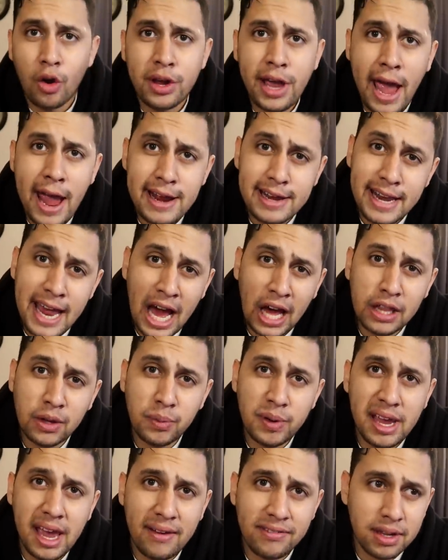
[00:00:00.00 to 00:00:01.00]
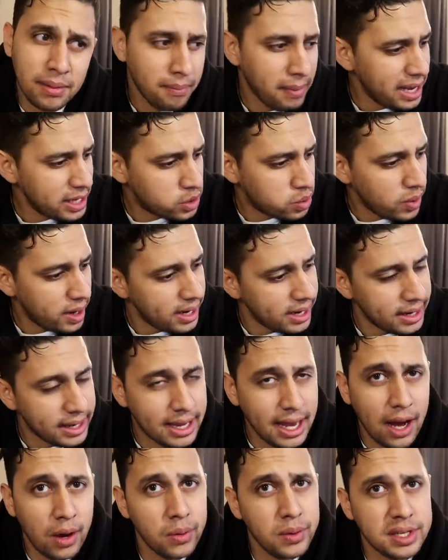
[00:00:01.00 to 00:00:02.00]
Okay, now that we have the mics ready to
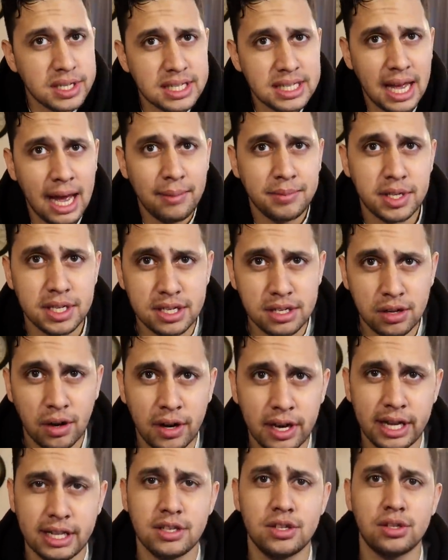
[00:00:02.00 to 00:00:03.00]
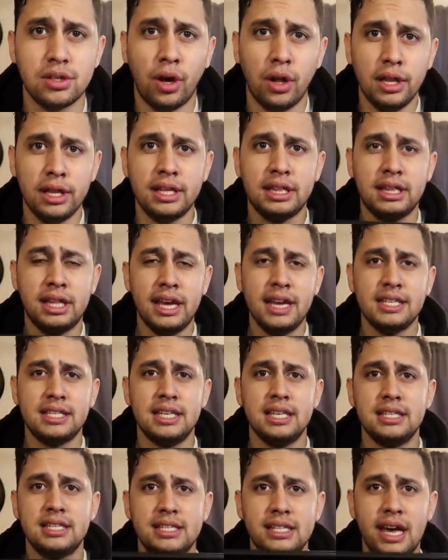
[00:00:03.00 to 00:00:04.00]
go, it's time to start installing things
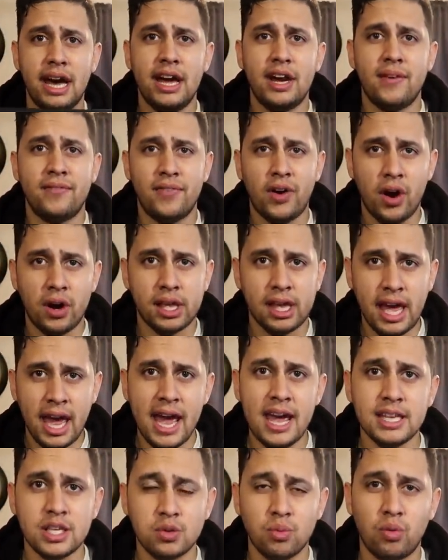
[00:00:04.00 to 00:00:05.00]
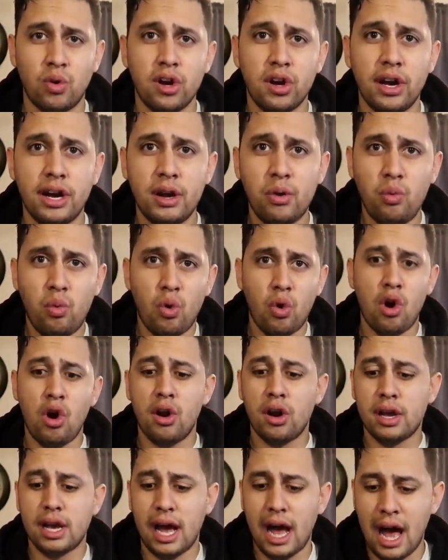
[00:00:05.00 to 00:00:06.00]
inside of our case. We're gonna
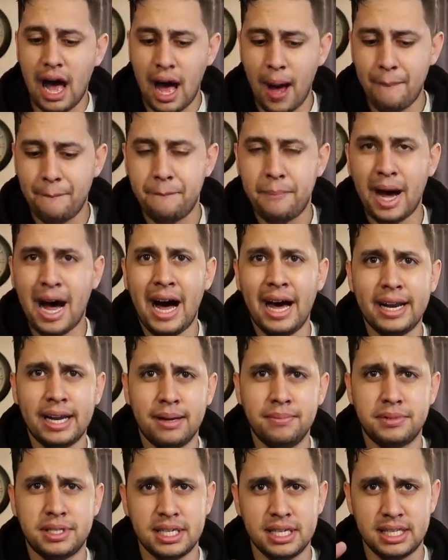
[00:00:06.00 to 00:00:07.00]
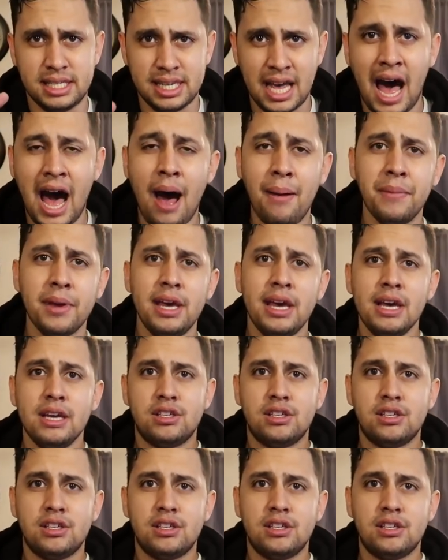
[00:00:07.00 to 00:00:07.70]
work uh, bottom to top.